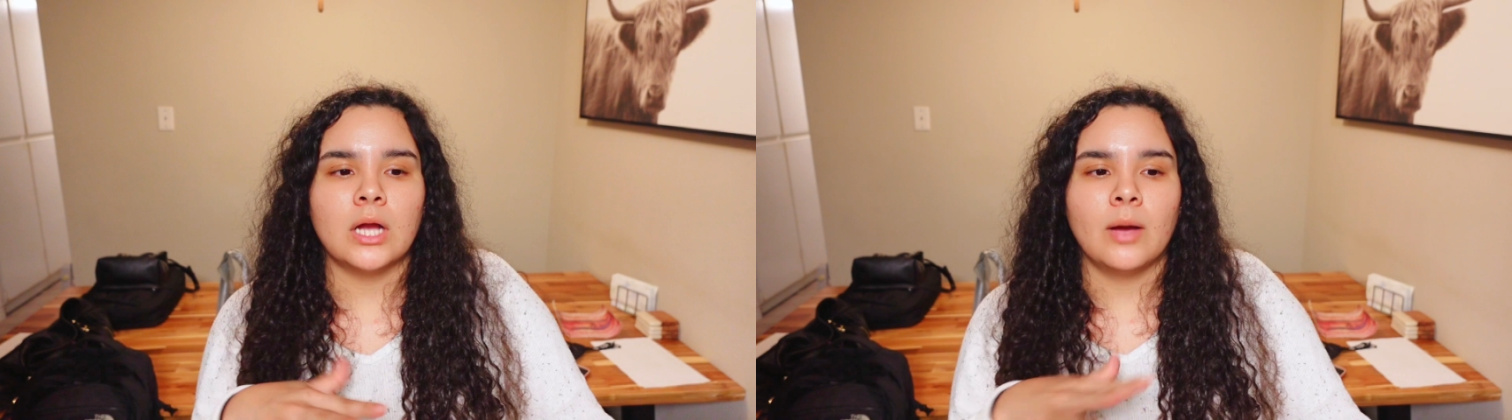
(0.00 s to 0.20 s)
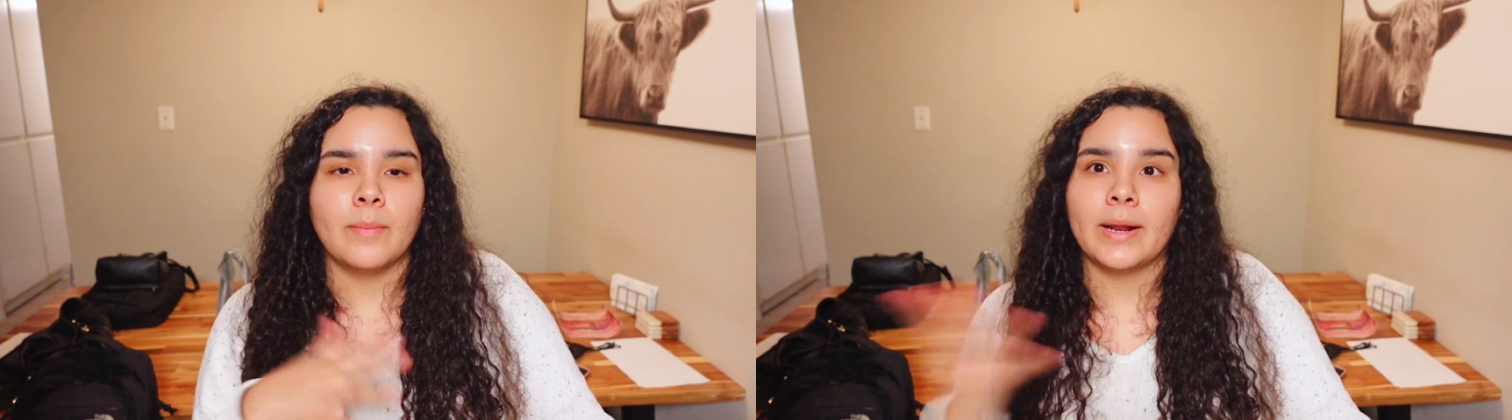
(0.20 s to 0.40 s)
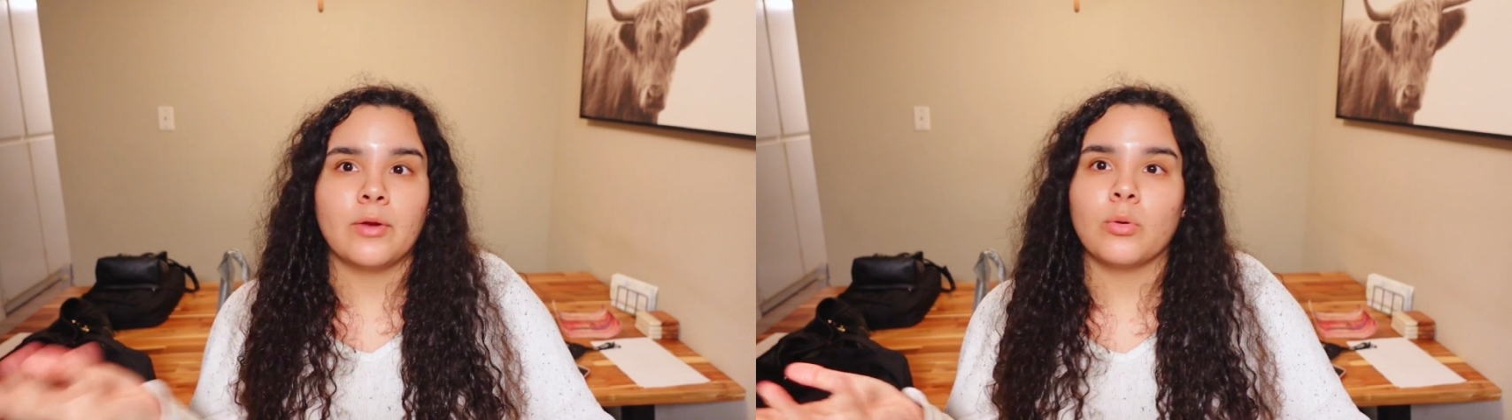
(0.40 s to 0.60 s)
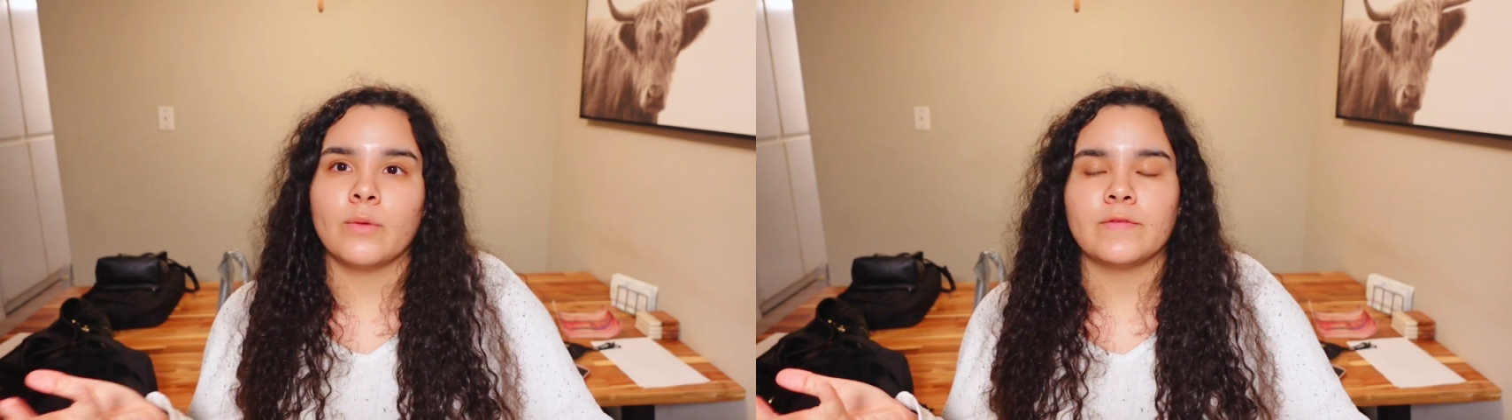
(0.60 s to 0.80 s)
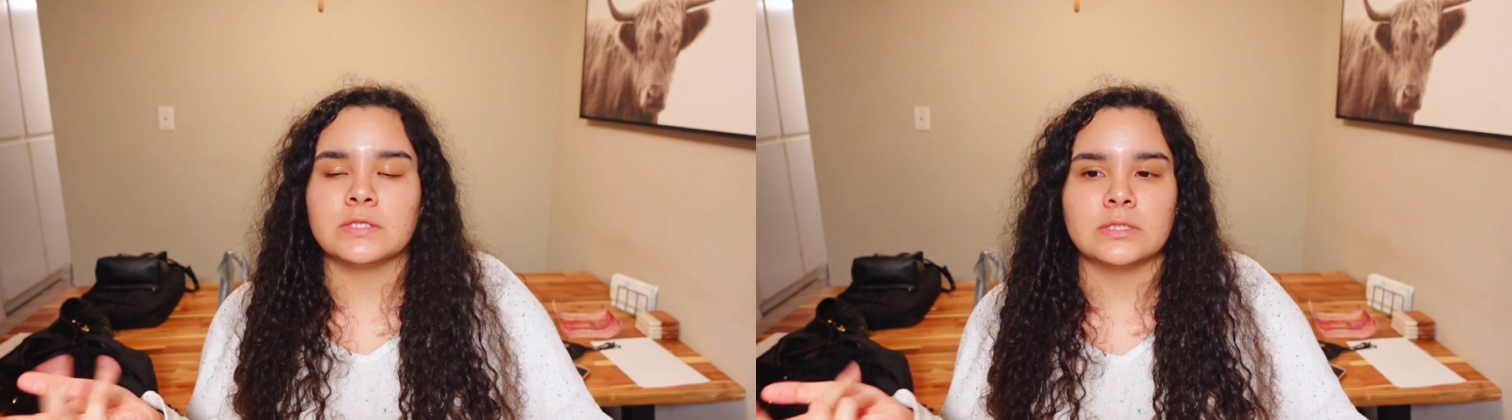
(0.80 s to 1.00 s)
Um, but I don't know
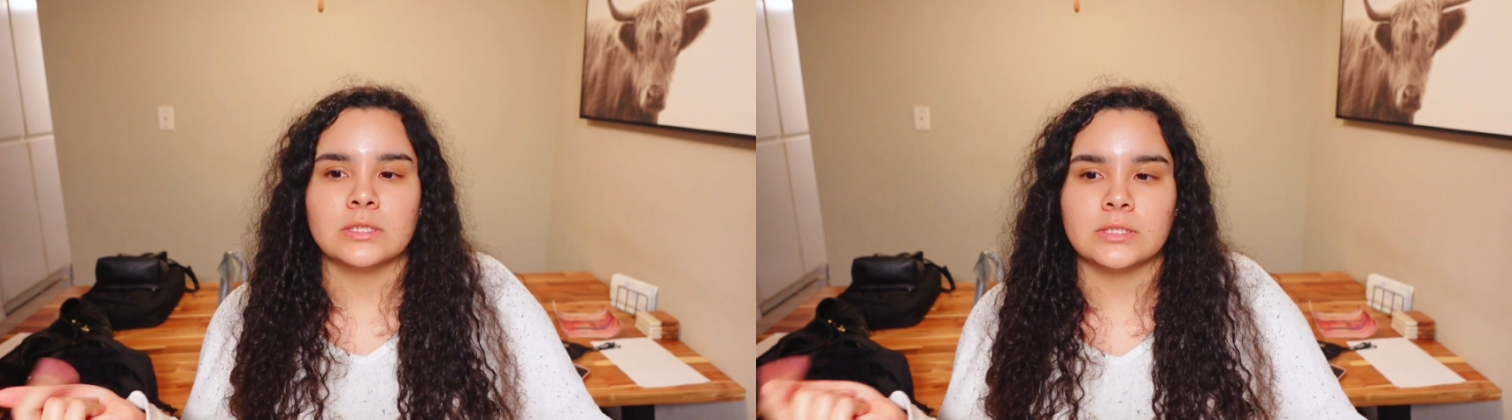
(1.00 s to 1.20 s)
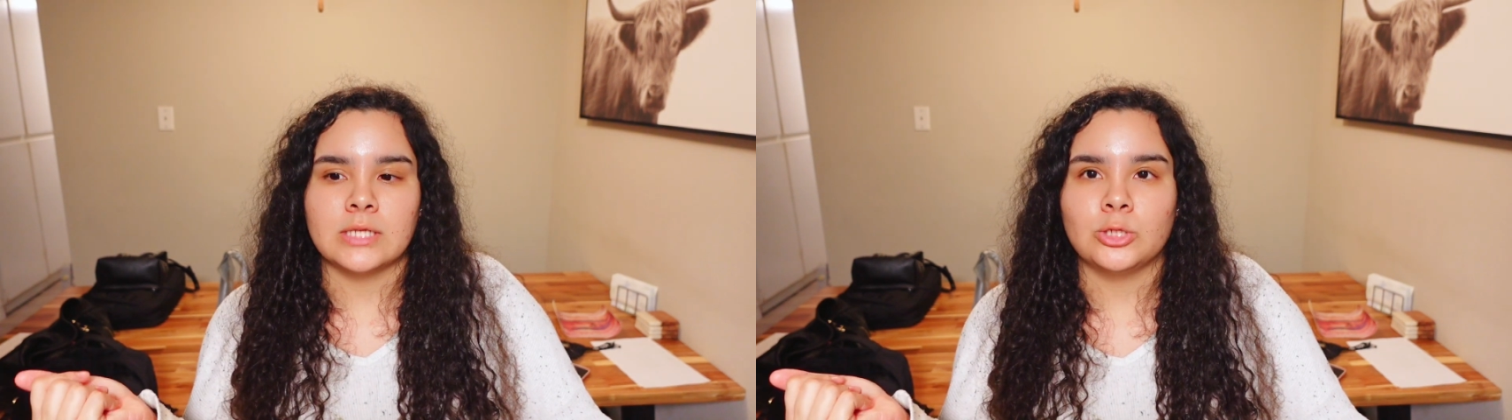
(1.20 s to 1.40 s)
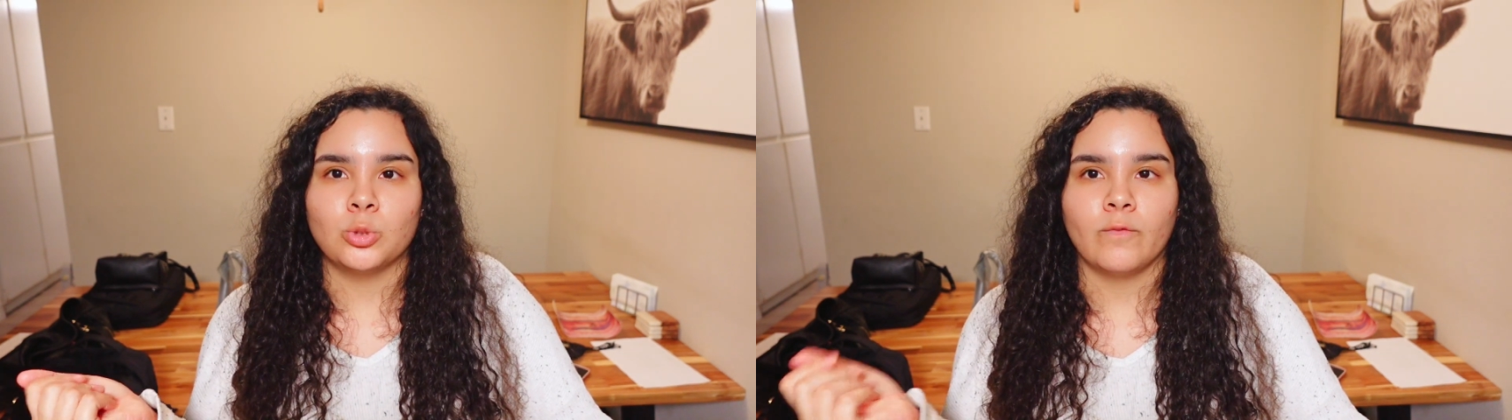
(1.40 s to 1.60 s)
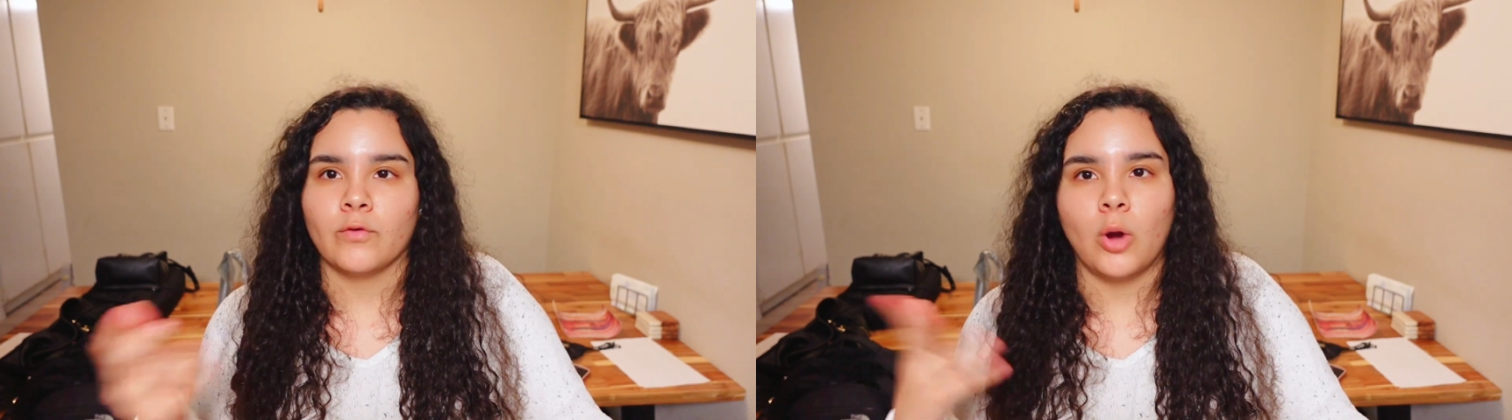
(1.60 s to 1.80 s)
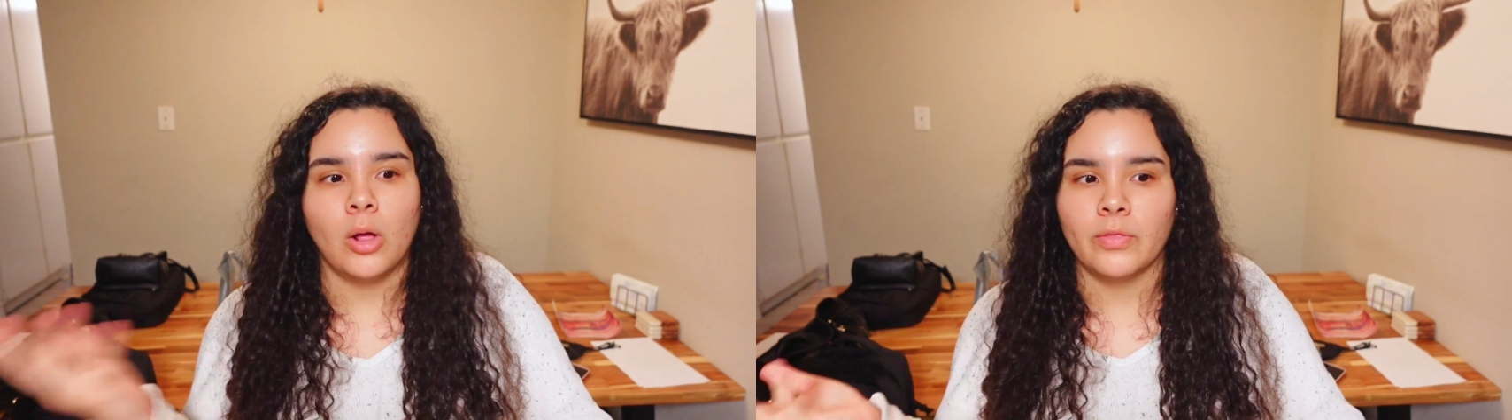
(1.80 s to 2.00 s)
if that's the schedule
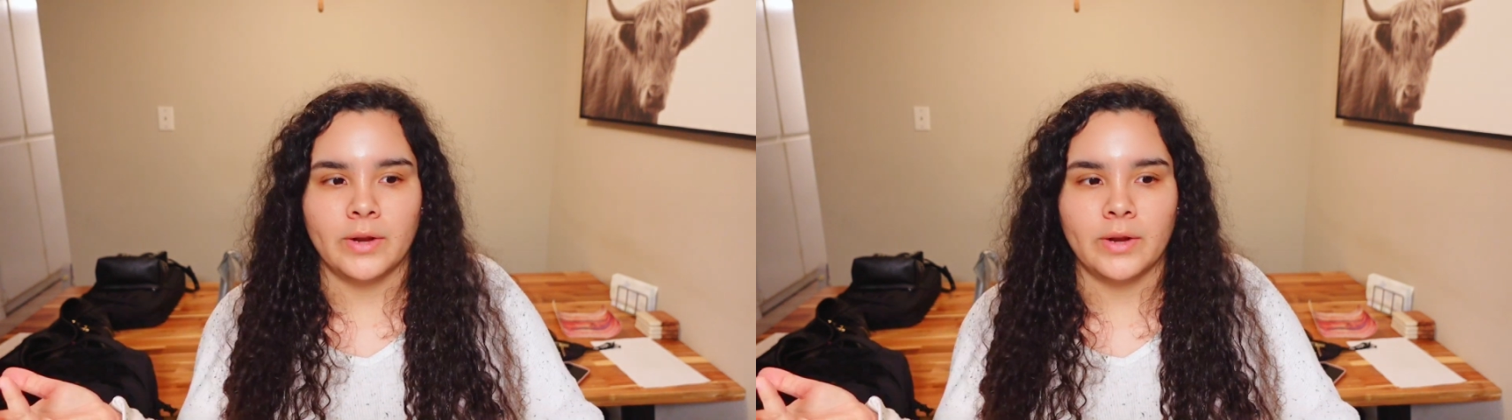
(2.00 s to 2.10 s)
for all the